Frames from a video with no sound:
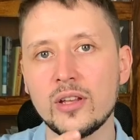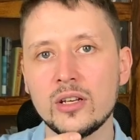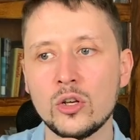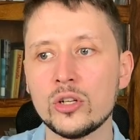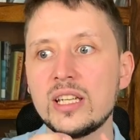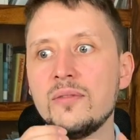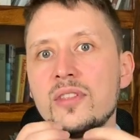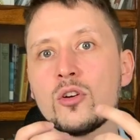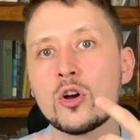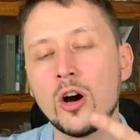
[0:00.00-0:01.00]
not even
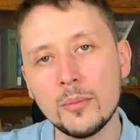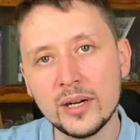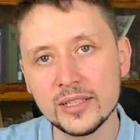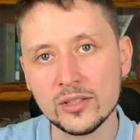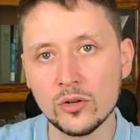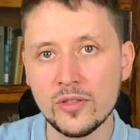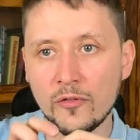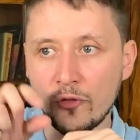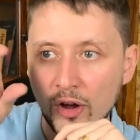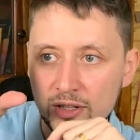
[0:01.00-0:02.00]
the commas or the
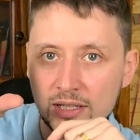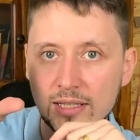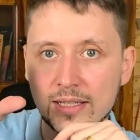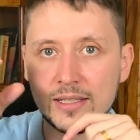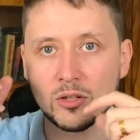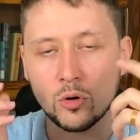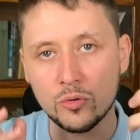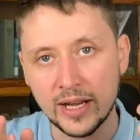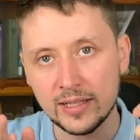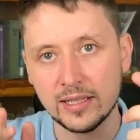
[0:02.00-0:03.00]
font is
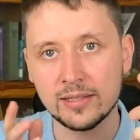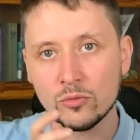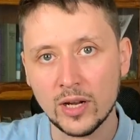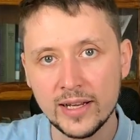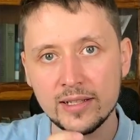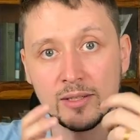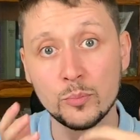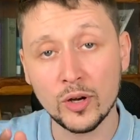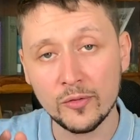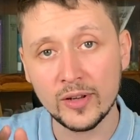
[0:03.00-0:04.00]
correct, is right, is
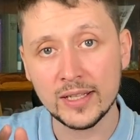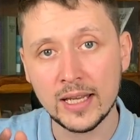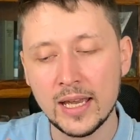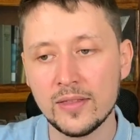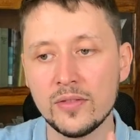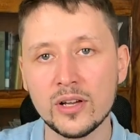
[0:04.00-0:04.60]
perfect, then the